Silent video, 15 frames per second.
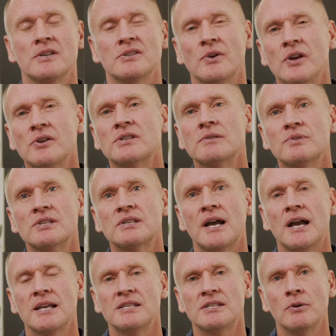So here's some
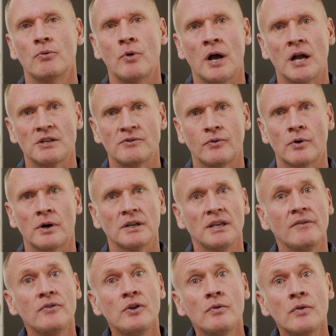signs to watch for. I'll
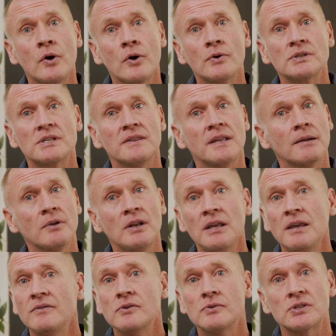give you those, and then I'm going to
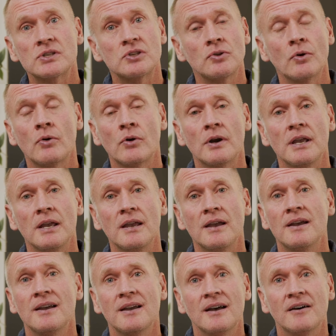give you a story
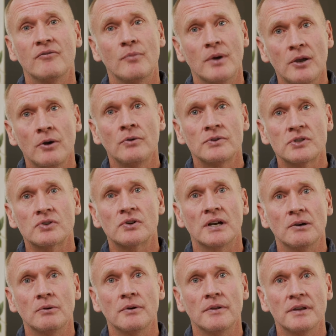of my own
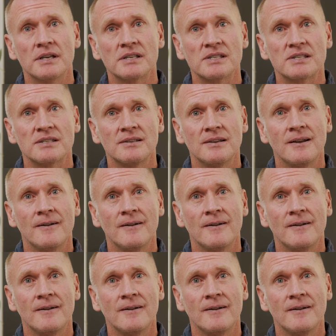struggle with this.